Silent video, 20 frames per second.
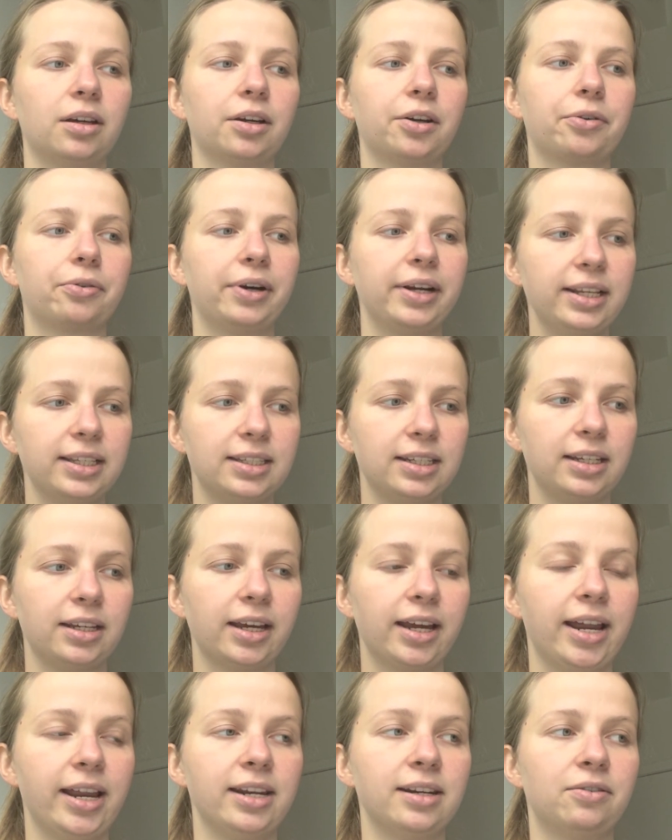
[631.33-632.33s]
crazy,
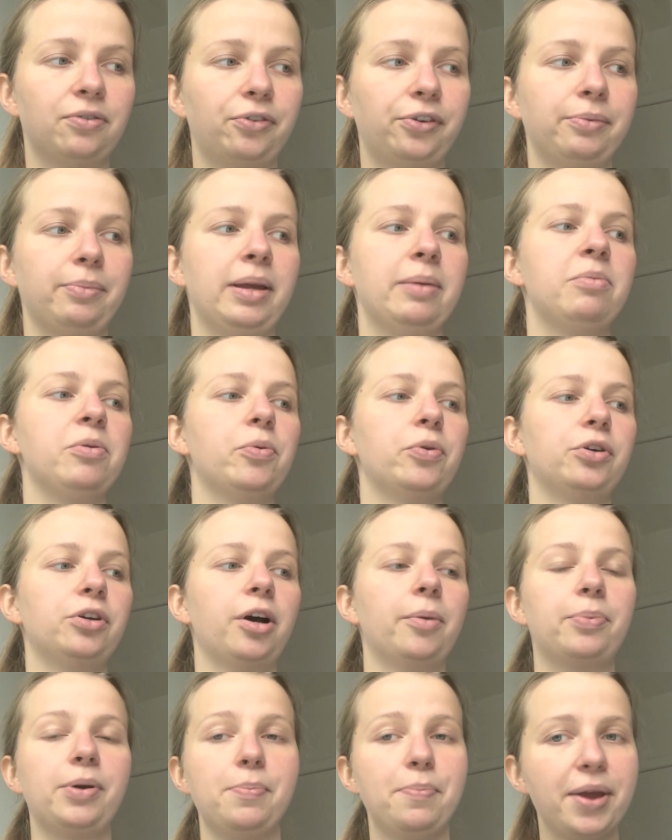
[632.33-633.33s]
and for maybe we're
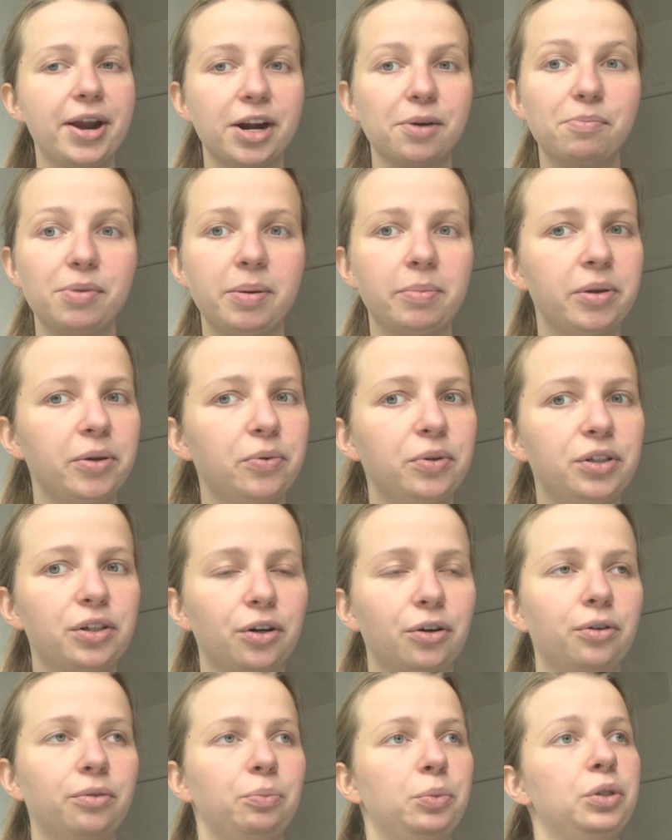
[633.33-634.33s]
not prepared, maybe we
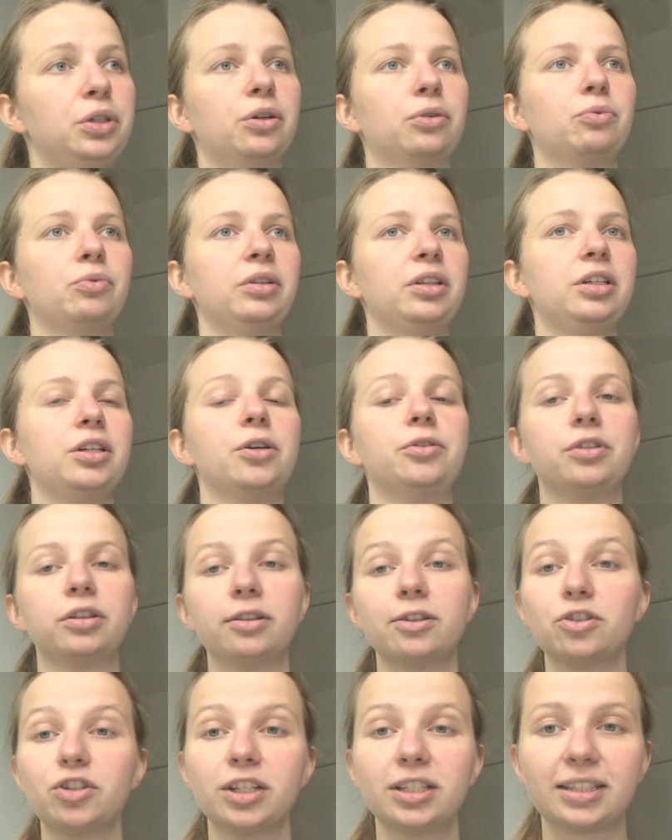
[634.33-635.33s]
don't really know the
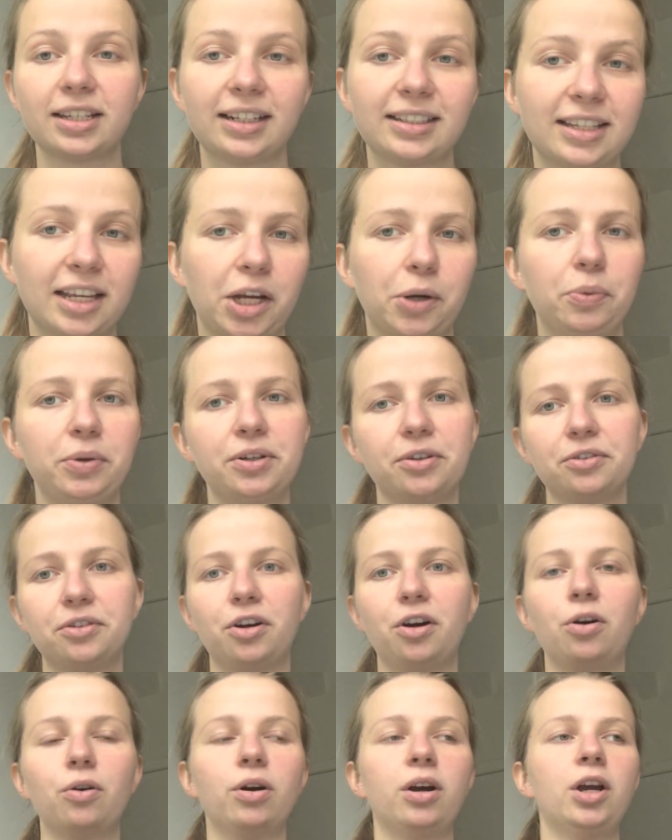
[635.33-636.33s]
logistics, like we don't
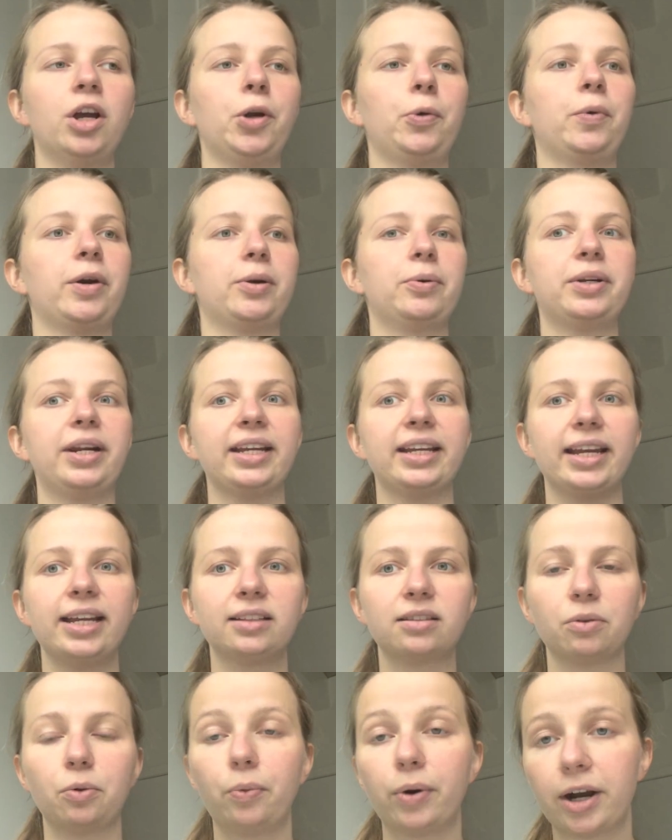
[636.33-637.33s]
know where would I
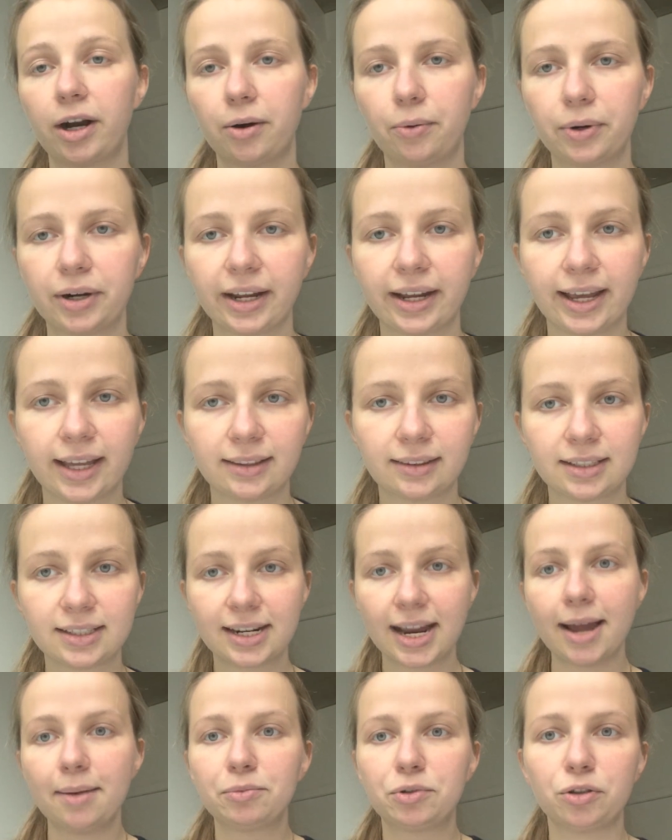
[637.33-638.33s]
get the
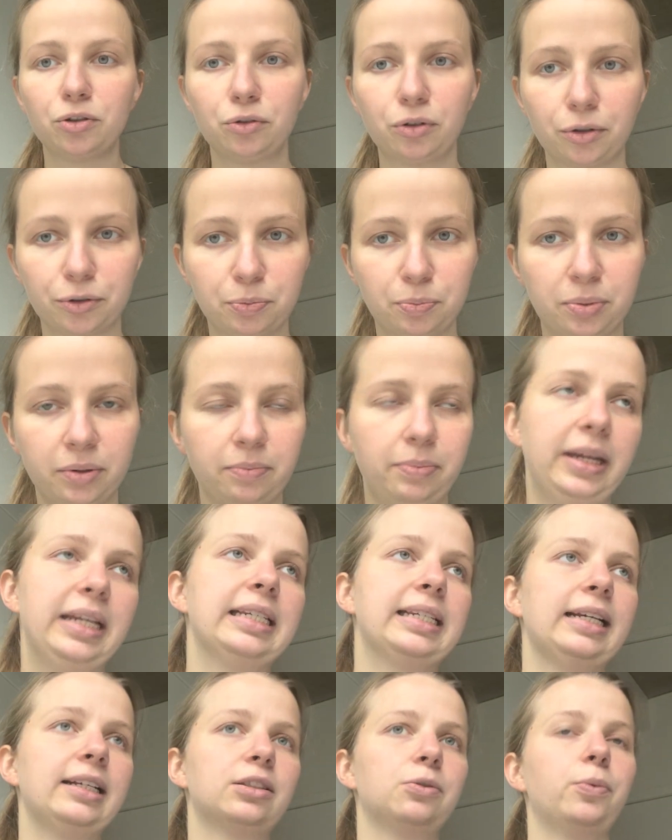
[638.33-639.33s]
time to do those
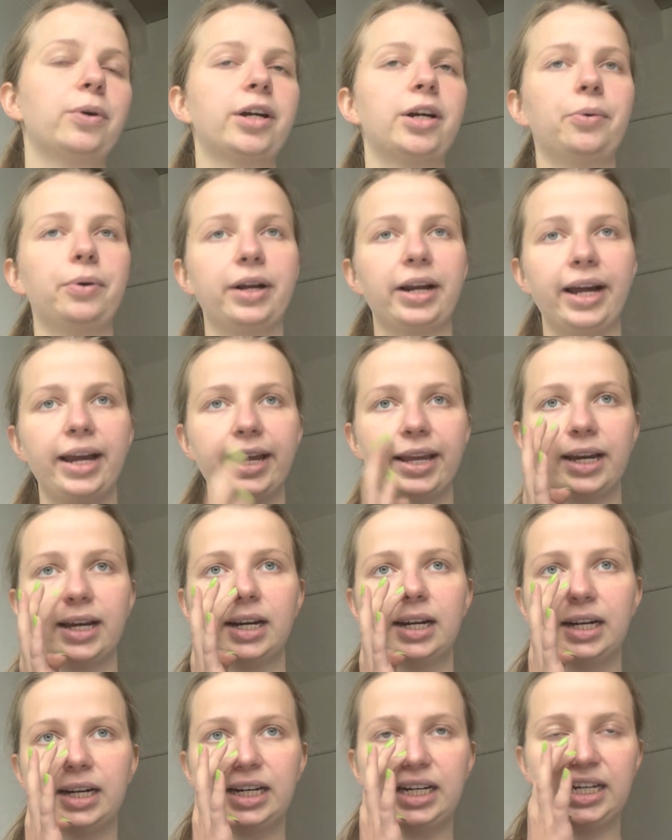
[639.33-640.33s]
paintings, where would I
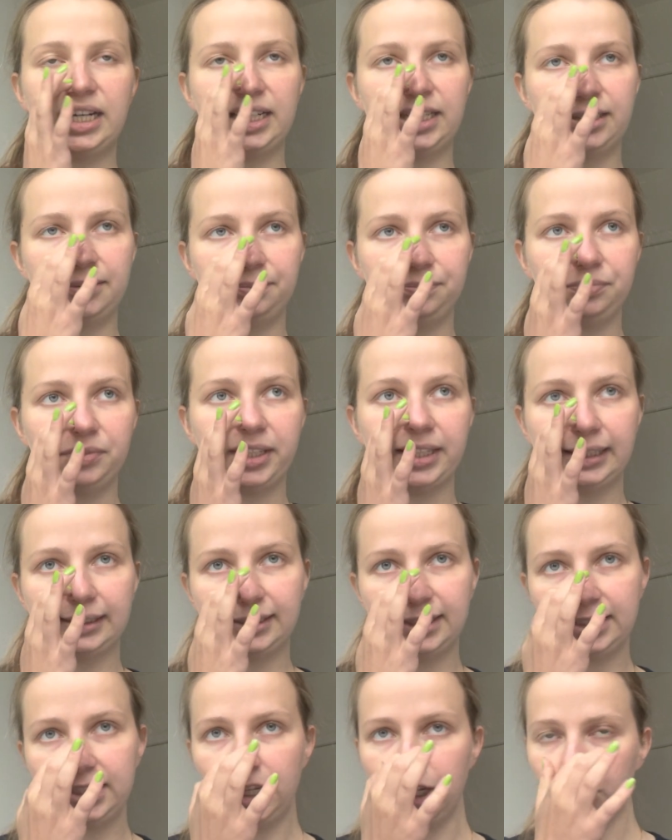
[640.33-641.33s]
get
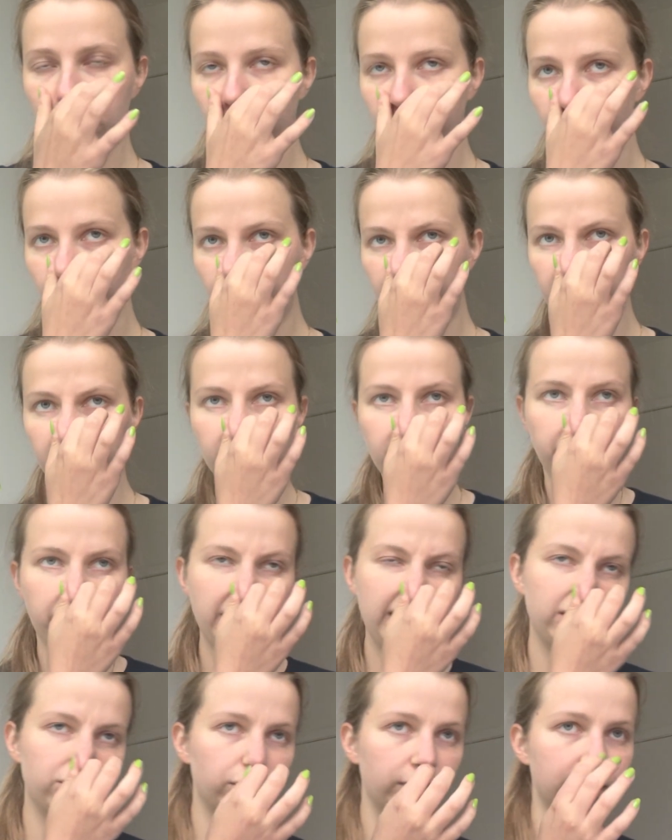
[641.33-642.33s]
the t-shirt, what if the
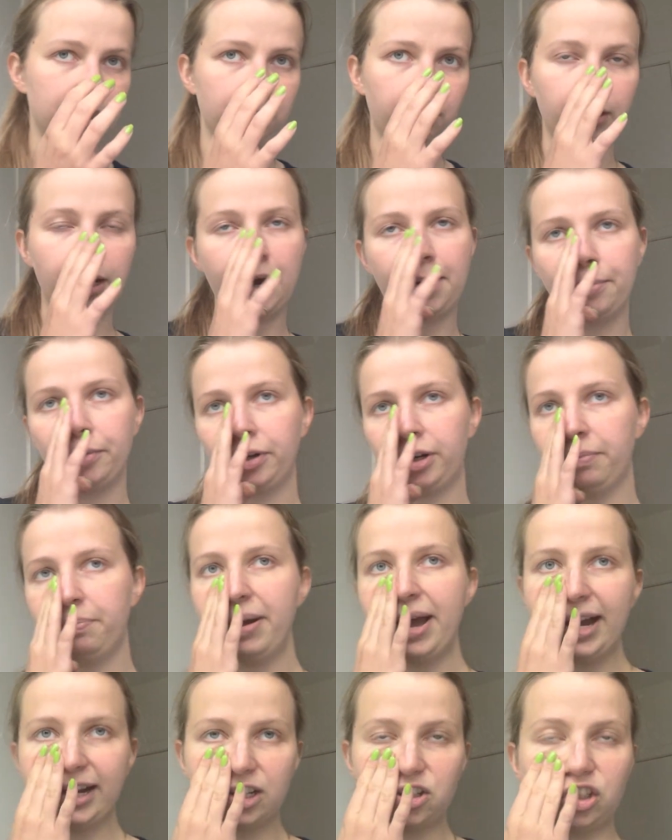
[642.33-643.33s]
paint runs out, how I'm gonna
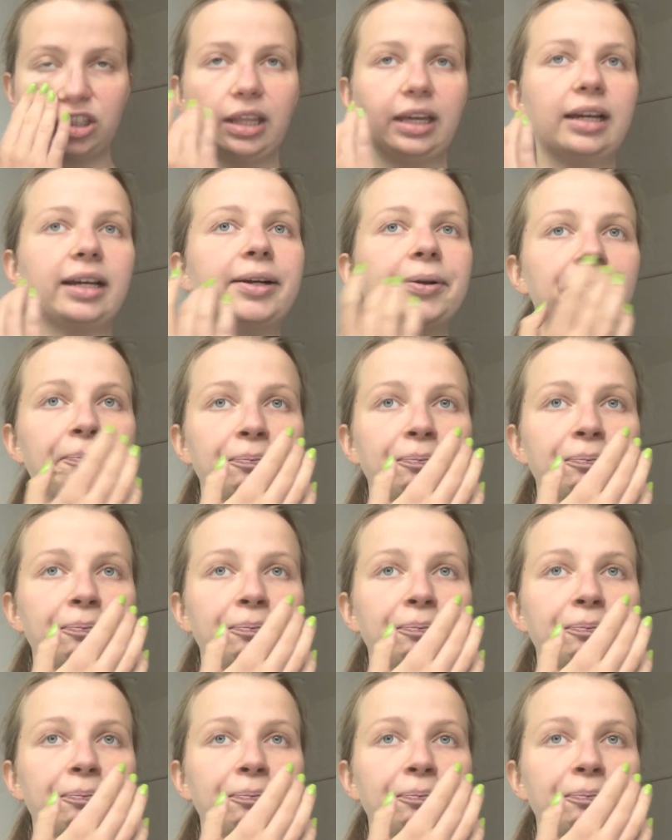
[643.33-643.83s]
package it, like,